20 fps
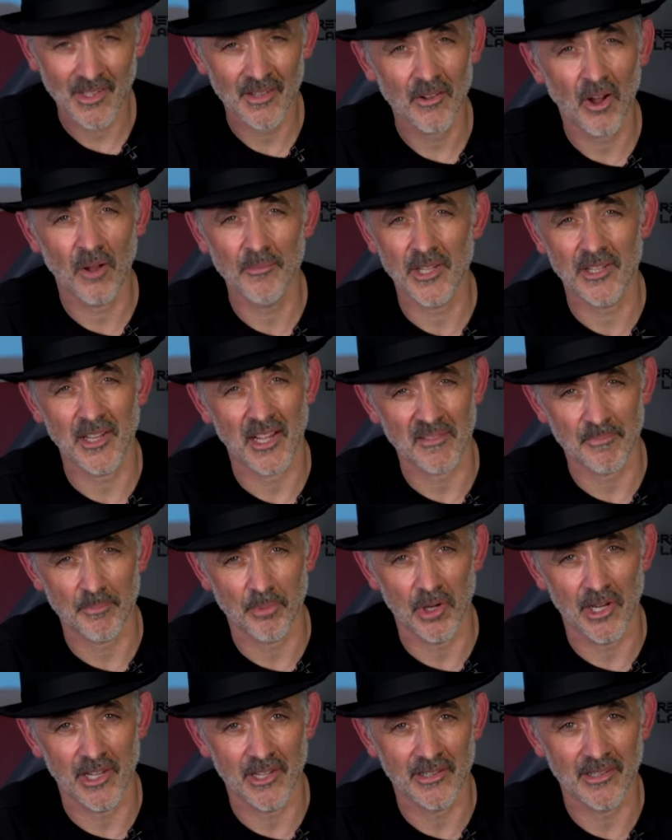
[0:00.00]
Omni deck's
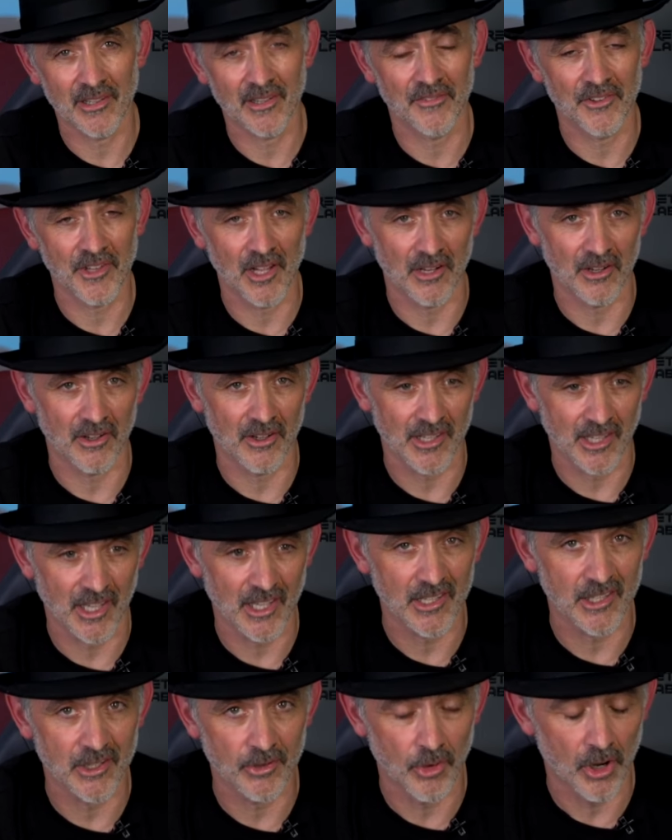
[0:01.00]
brilliant, if you don't like
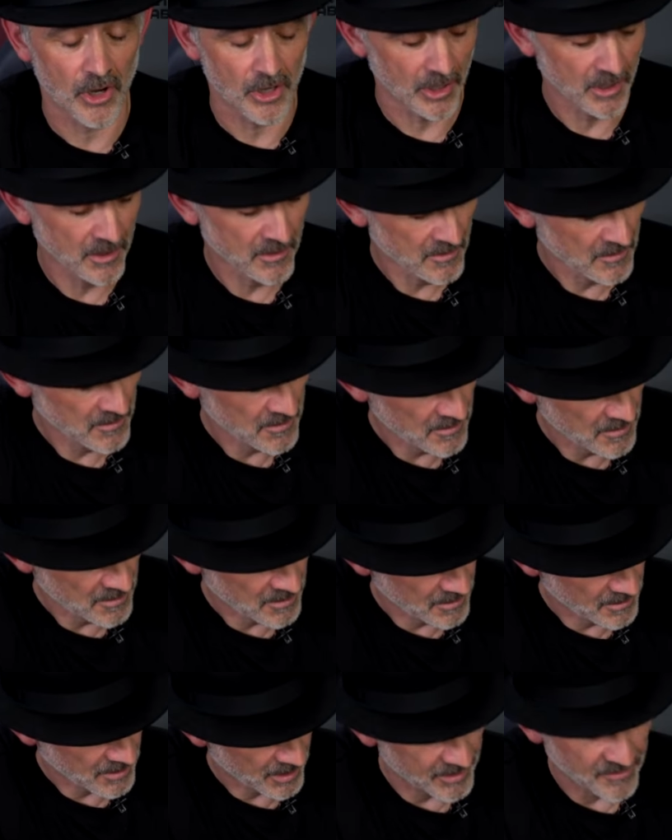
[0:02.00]
it, you're wrong.
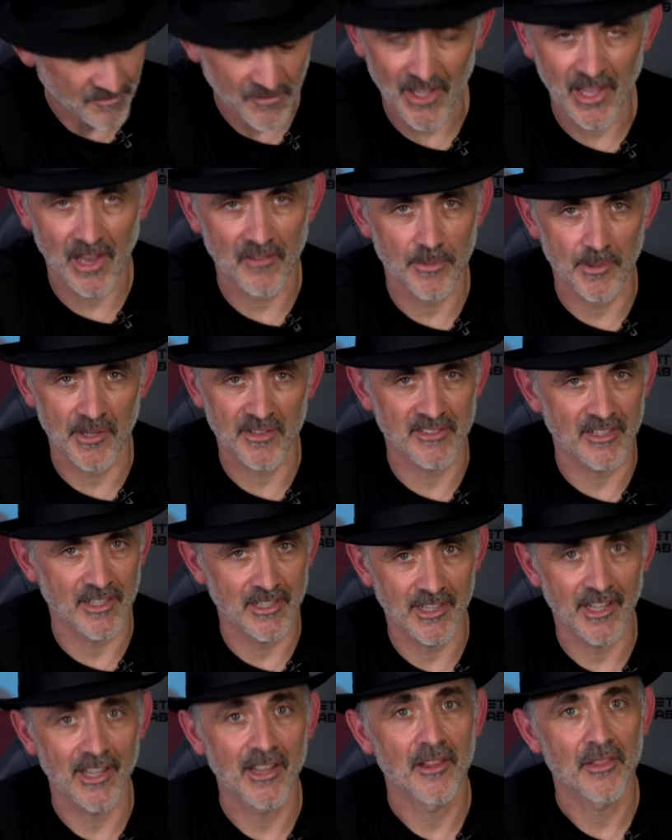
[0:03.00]
And you think everybody's
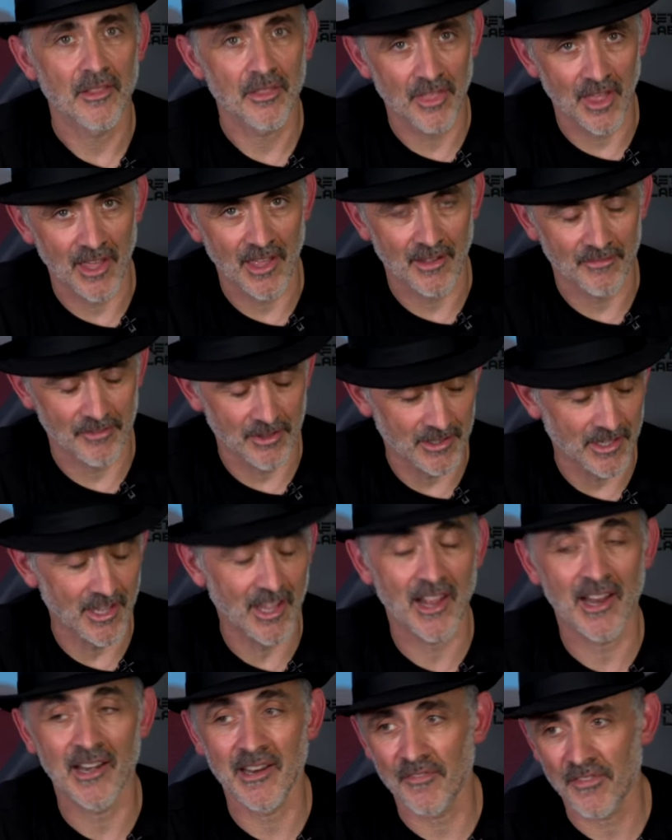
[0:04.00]
seen it, they haven't.
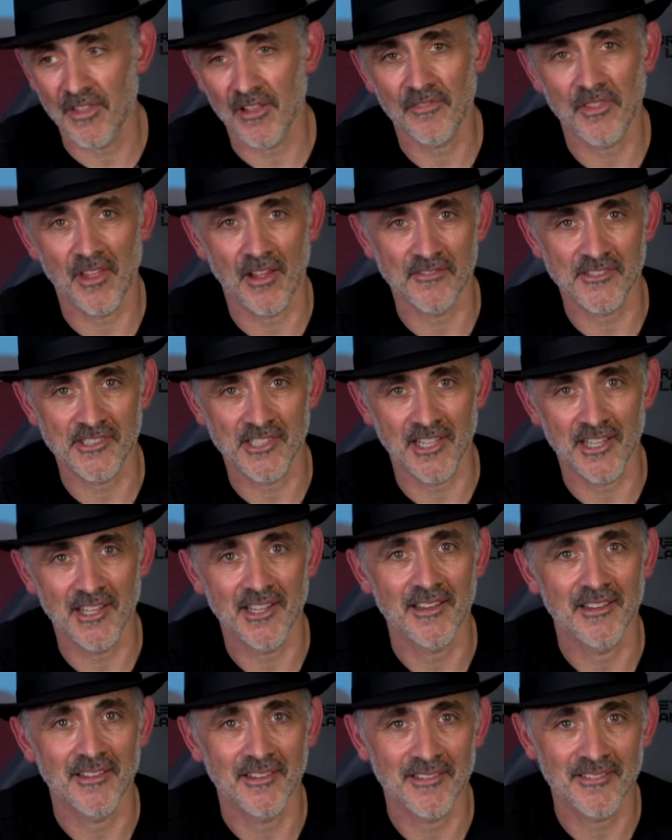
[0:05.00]
And even if they have see
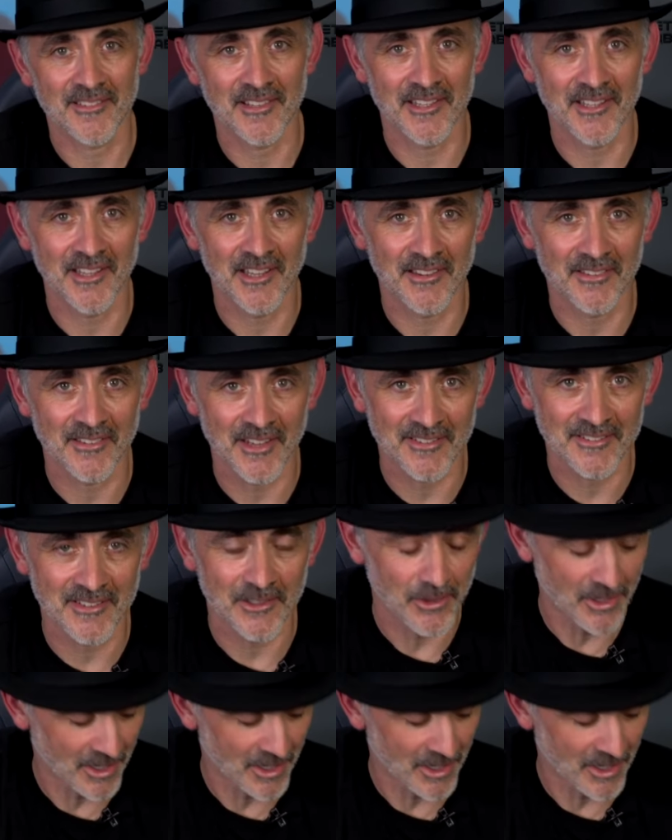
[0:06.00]
it, seen it, they still